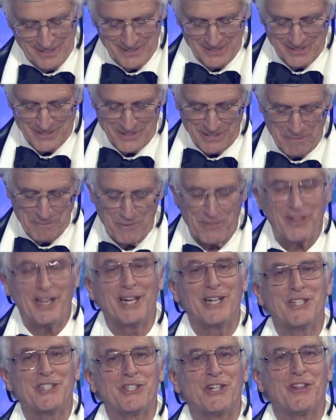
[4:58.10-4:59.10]
Some
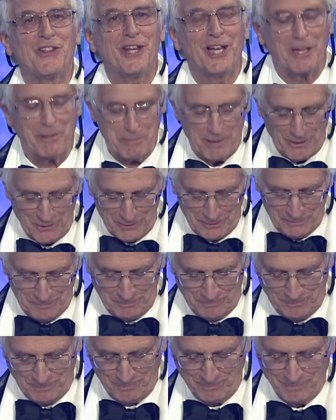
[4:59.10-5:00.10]
things to think about.
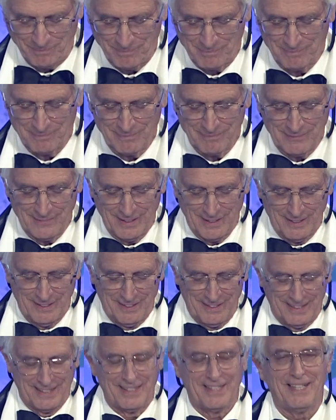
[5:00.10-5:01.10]

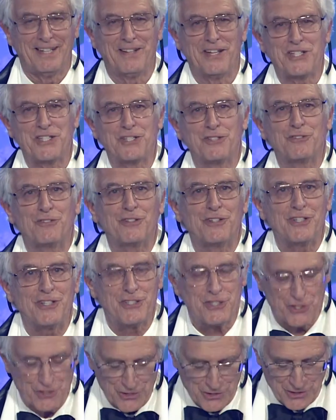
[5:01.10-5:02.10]
And this is for the
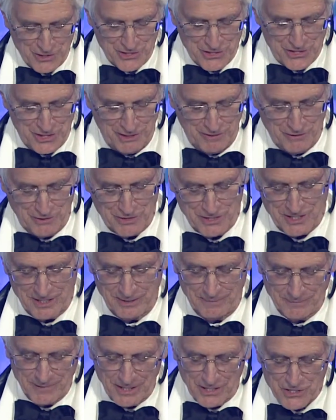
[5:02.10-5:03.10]
junior achievers.
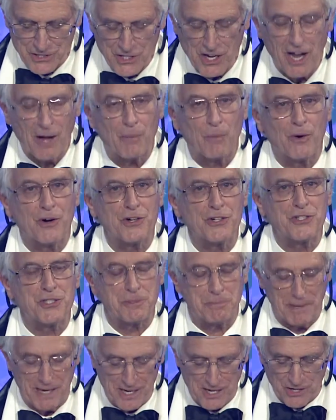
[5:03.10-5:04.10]
It is not worth
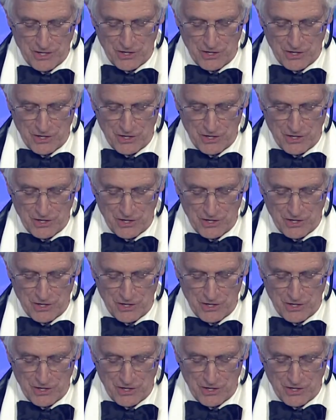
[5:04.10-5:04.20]
spending